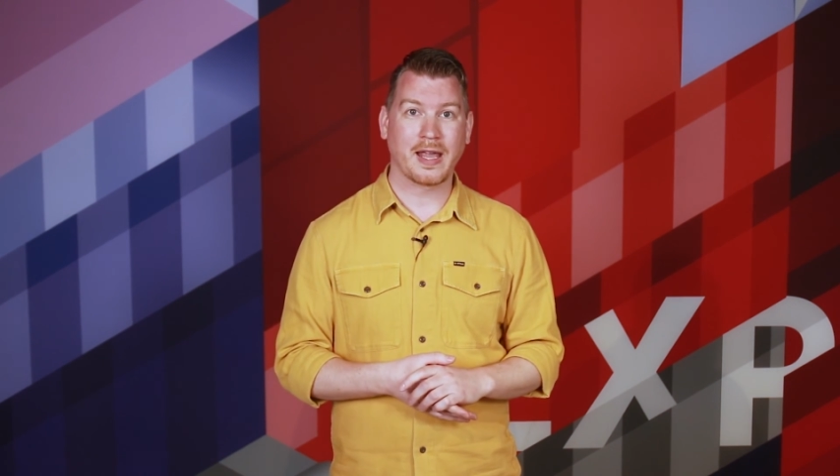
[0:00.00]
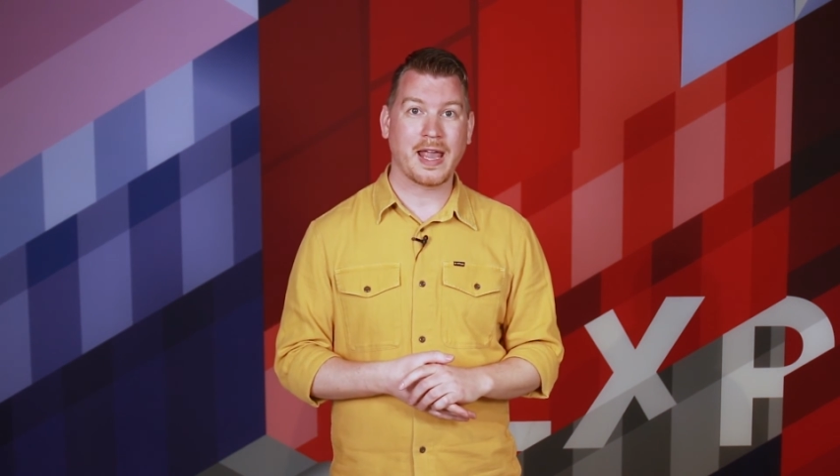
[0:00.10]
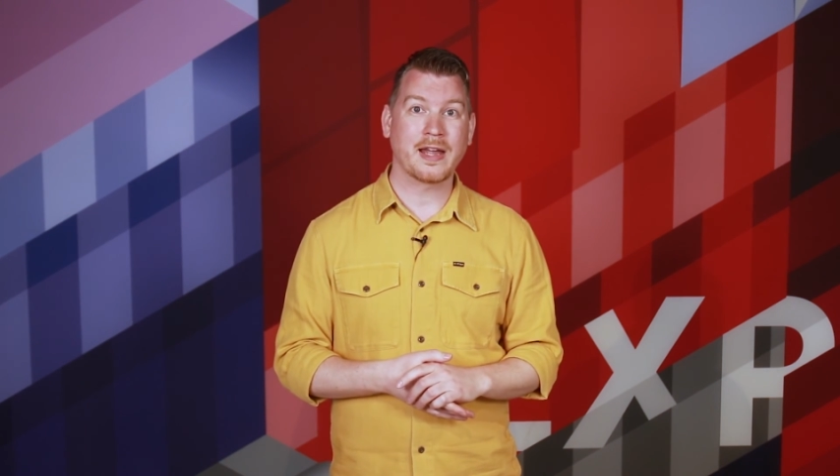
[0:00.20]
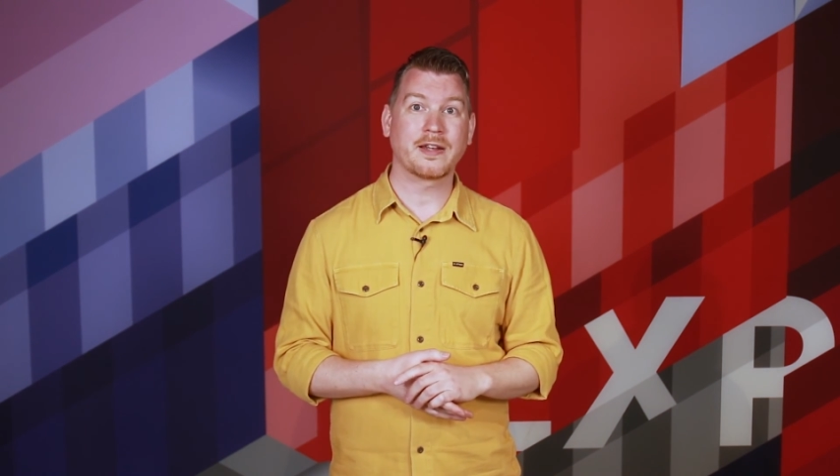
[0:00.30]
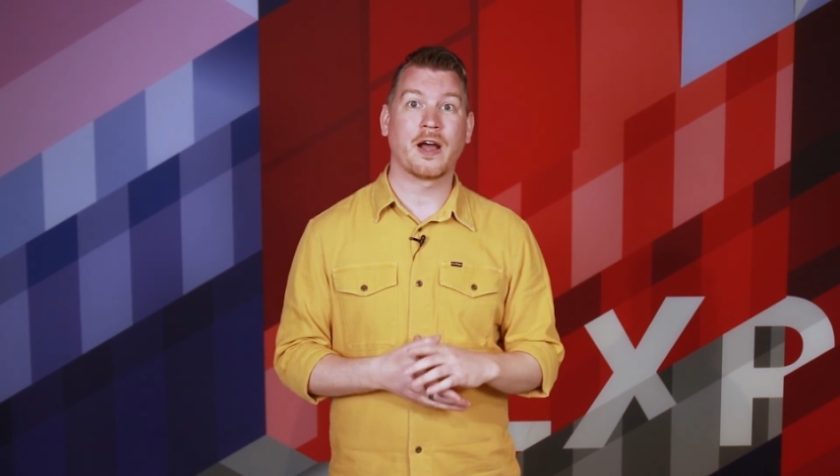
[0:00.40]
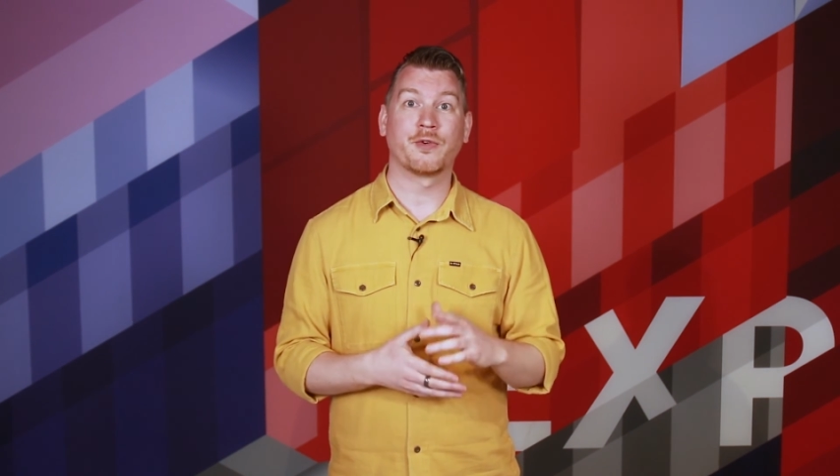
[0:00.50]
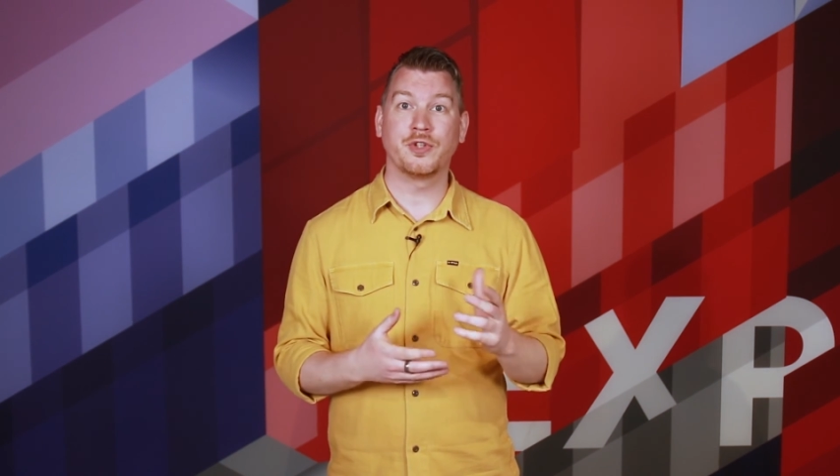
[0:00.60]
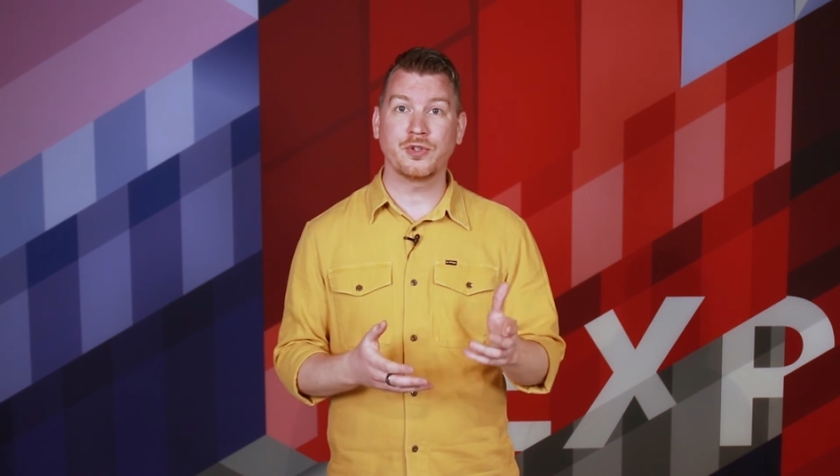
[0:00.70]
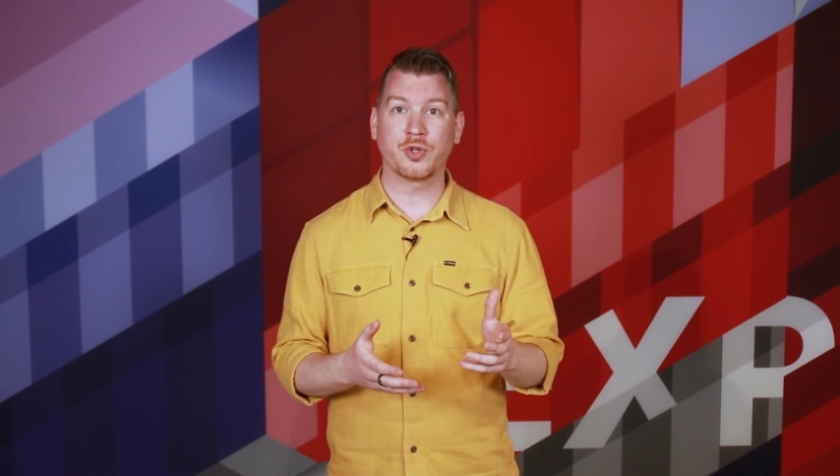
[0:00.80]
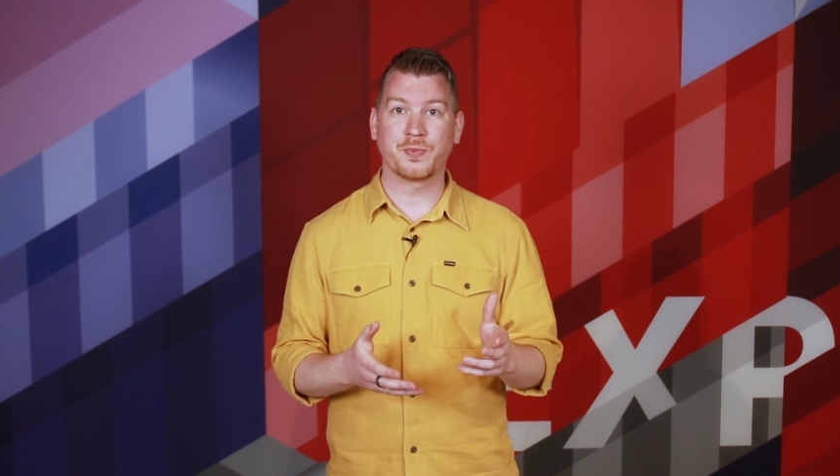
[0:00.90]
and our
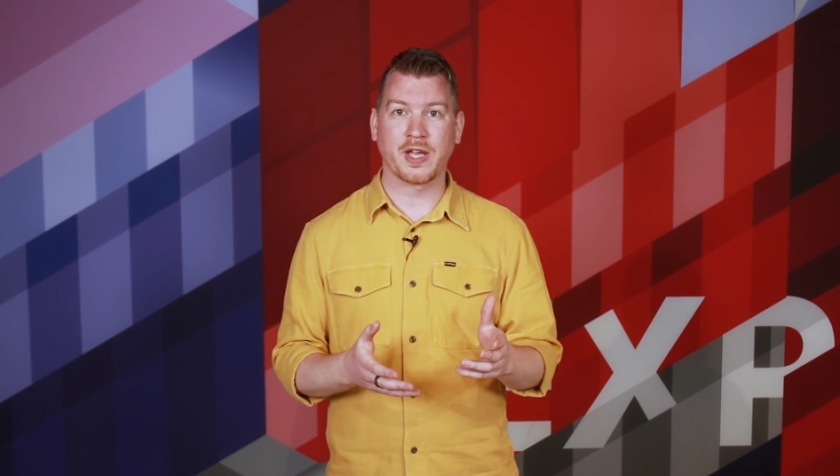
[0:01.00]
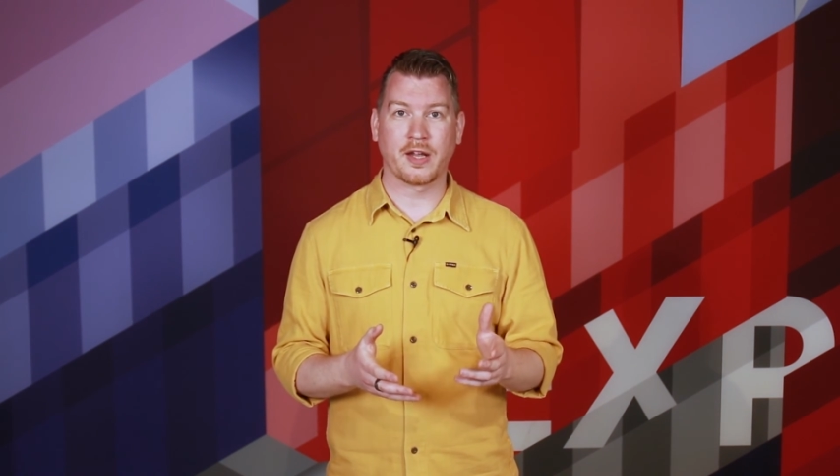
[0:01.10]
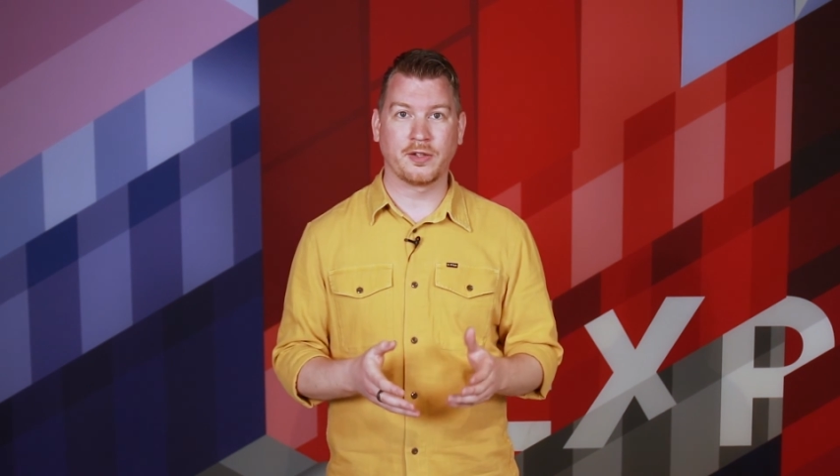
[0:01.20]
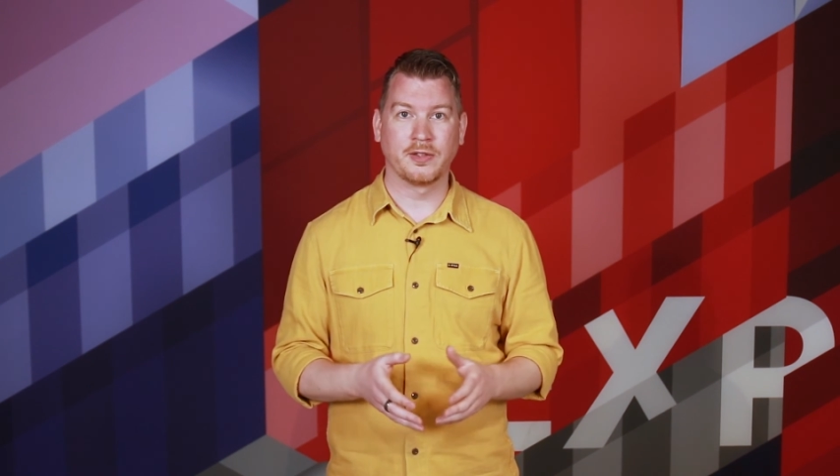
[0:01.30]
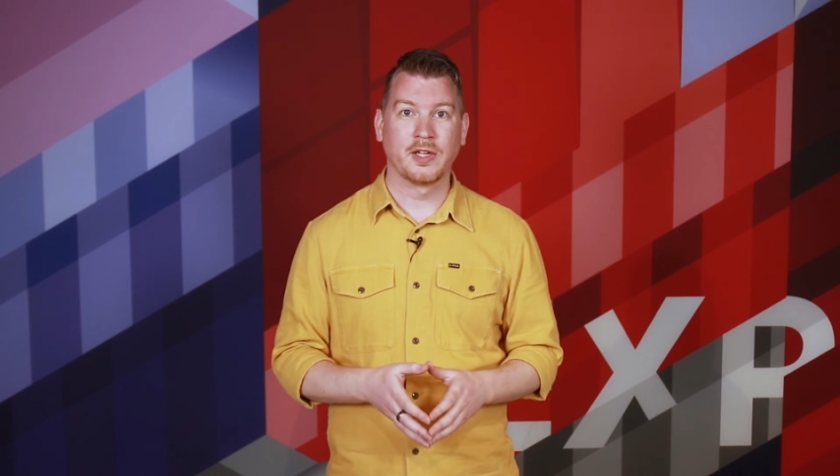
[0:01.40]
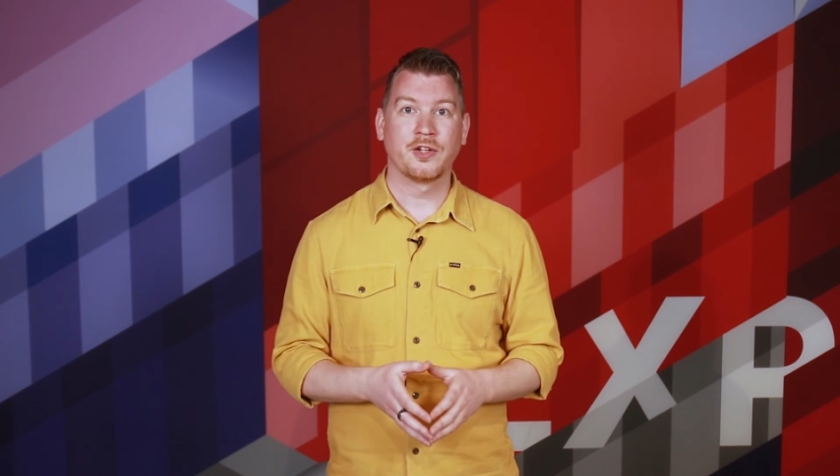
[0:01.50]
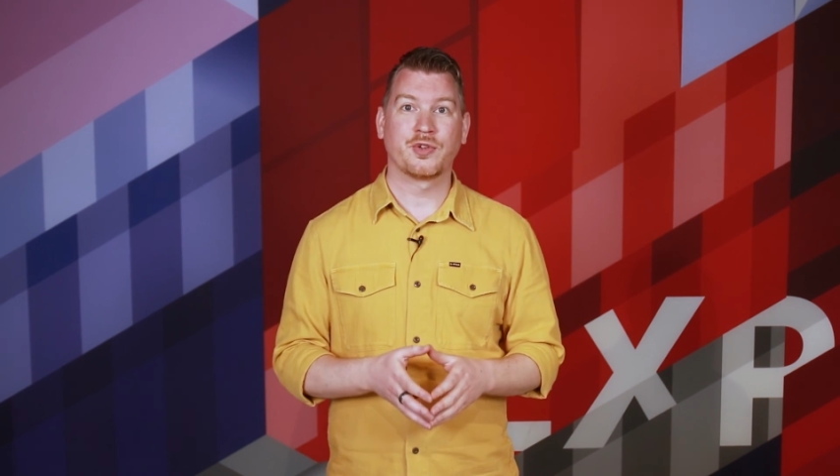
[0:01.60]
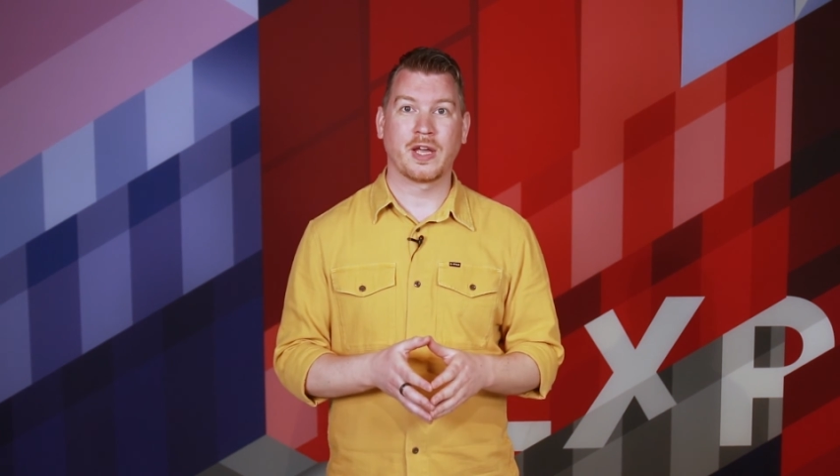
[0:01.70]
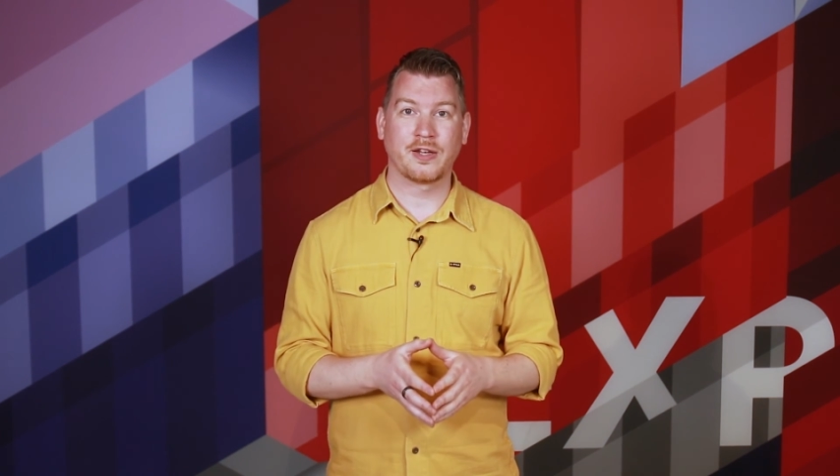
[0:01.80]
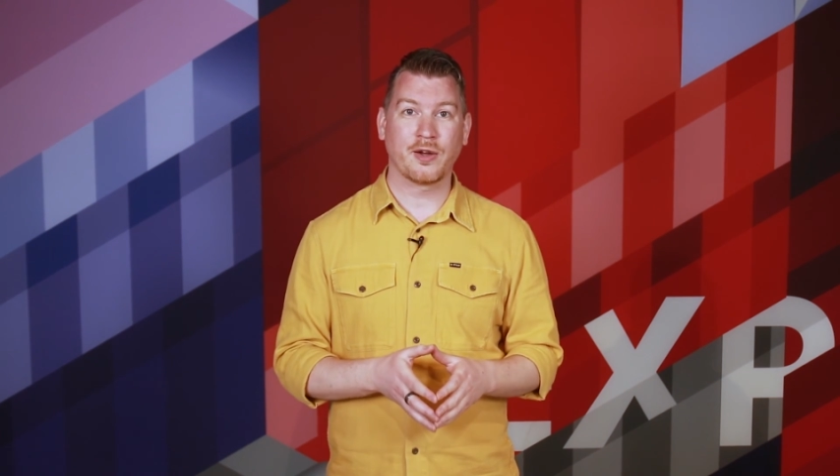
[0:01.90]
YouTube channel
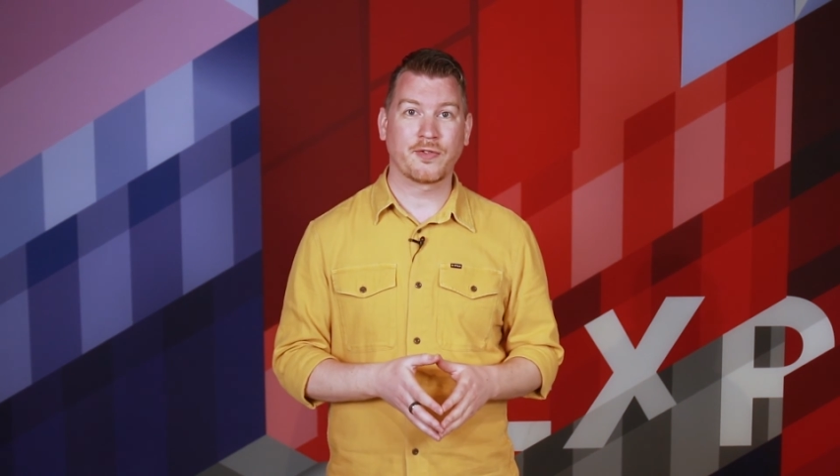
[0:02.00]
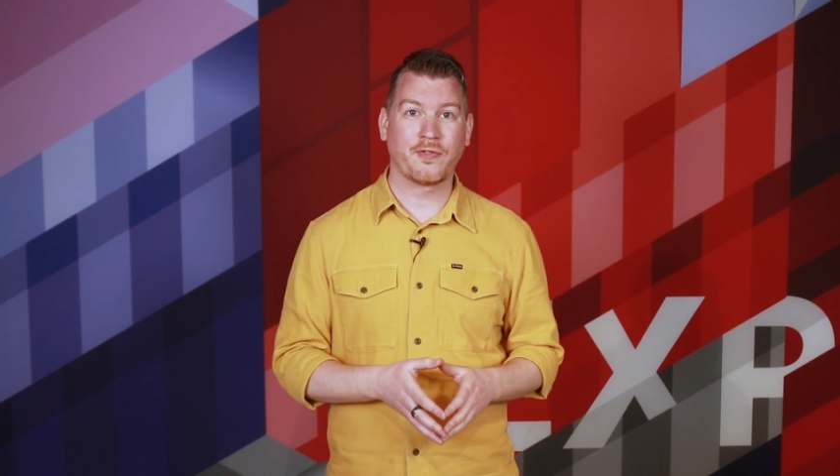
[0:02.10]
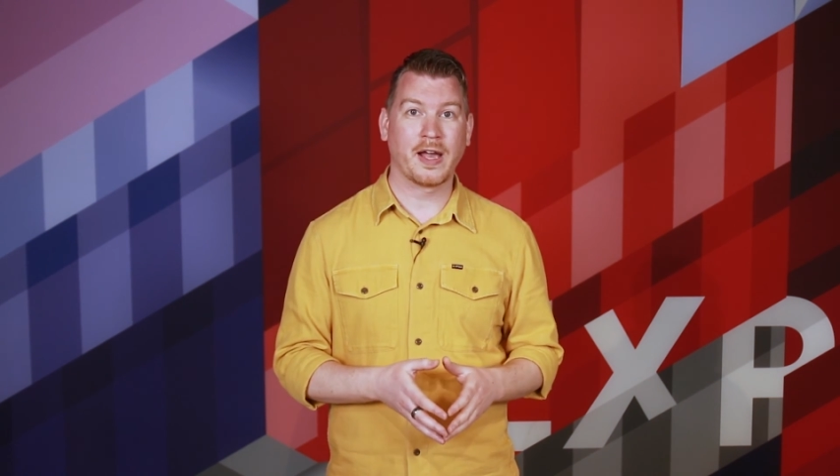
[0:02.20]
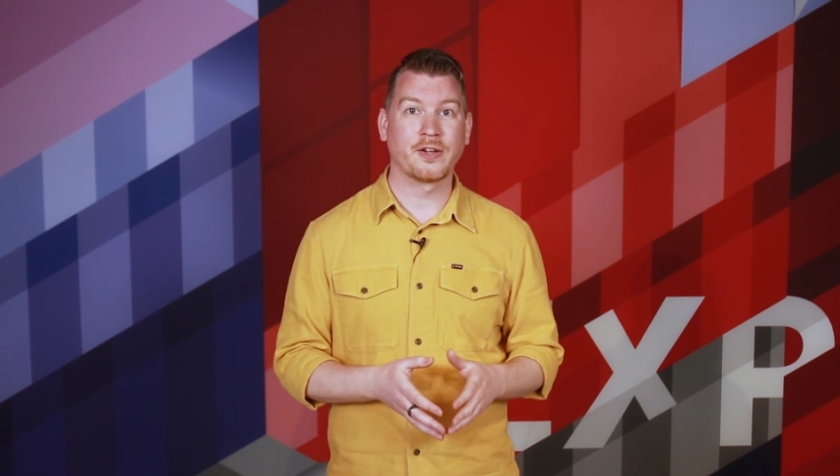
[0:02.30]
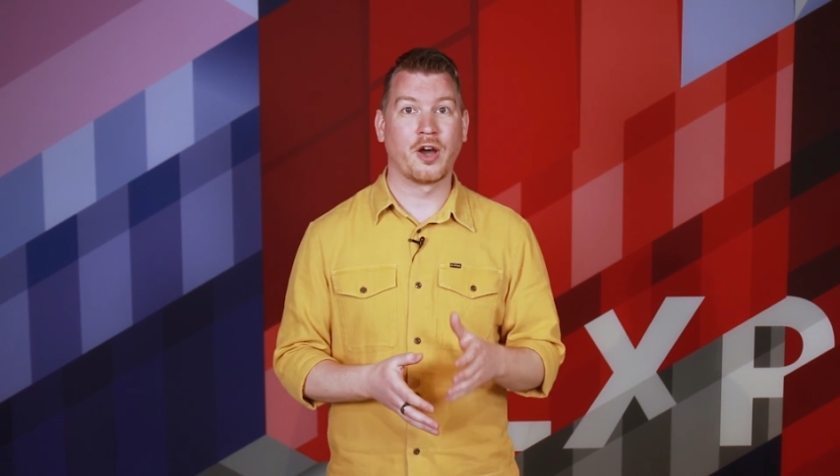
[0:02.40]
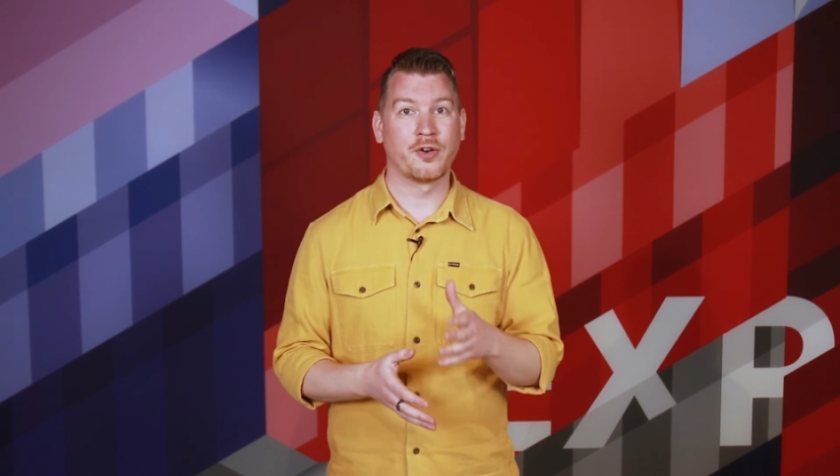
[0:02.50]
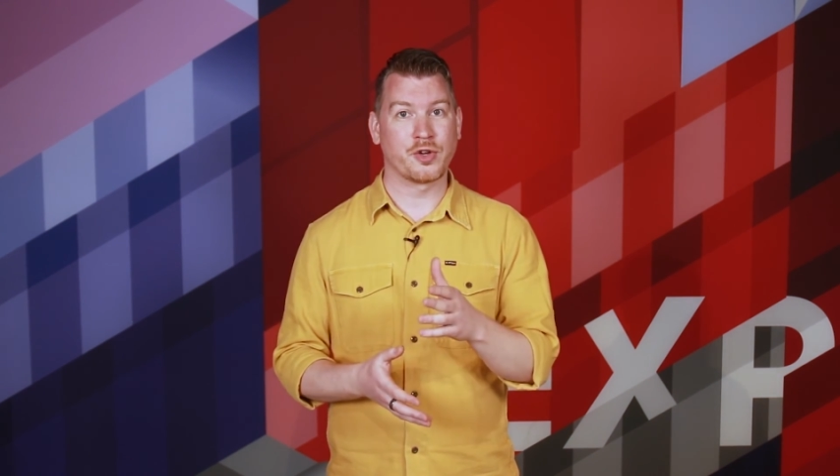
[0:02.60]
to get notified on